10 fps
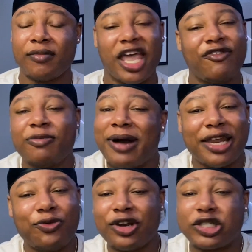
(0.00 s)
Everybody
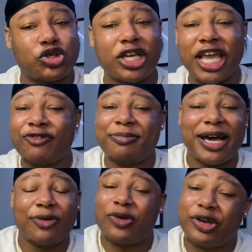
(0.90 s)
want to trick.
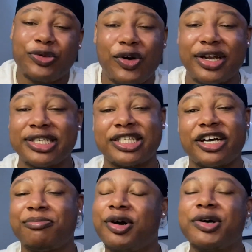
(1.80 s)
Everybody want to do all this
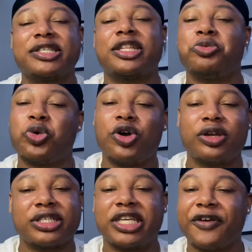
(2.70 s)
stuff, bro. It's, the world
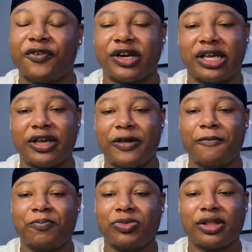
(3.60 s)
is different.
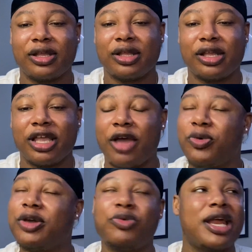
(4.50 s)
And
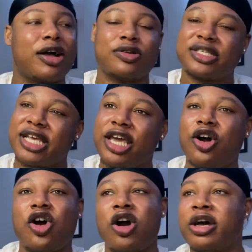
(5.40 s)
we're not going to say,
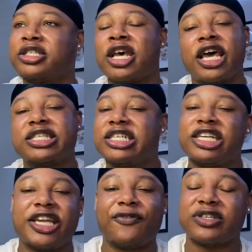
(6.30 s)
oh, it's in a
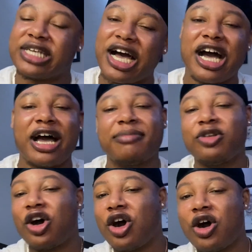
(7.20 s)
different time.
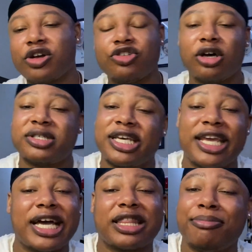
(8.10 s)
No, you know what I'm saying? They
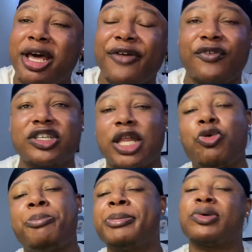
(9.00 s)
got the metaverse. They
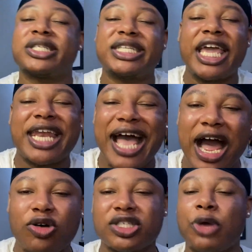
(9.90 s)
want people to stay in the
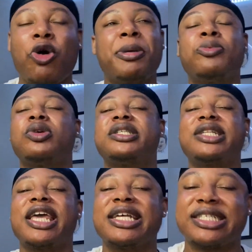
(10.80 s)
house. They want people to
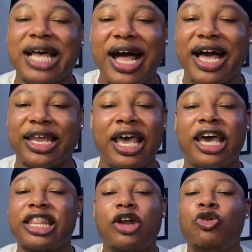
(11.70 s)
stay inside.
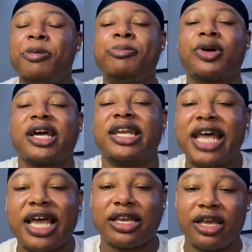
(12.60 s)
They don't want people to
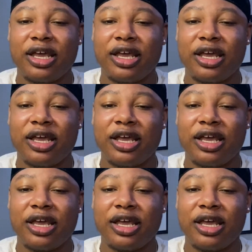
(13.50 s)
connect,